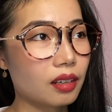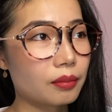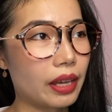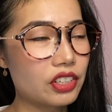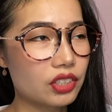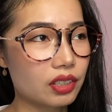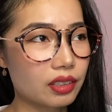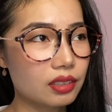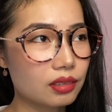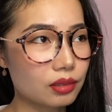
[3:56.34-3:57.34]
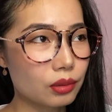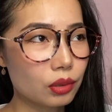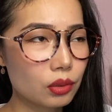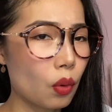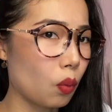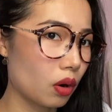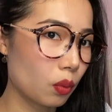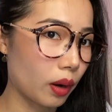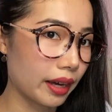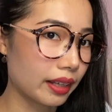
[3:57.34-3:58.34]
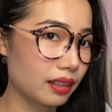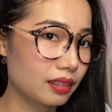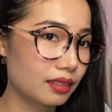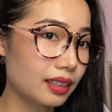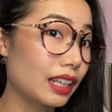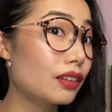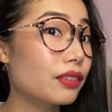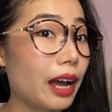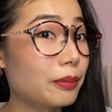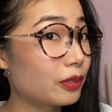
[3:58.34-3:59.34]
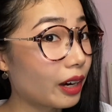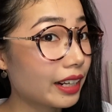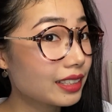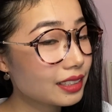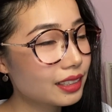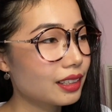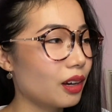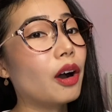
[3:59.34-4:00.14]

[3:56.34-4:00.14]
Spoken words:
engineering schools worldwide, if I'm right. I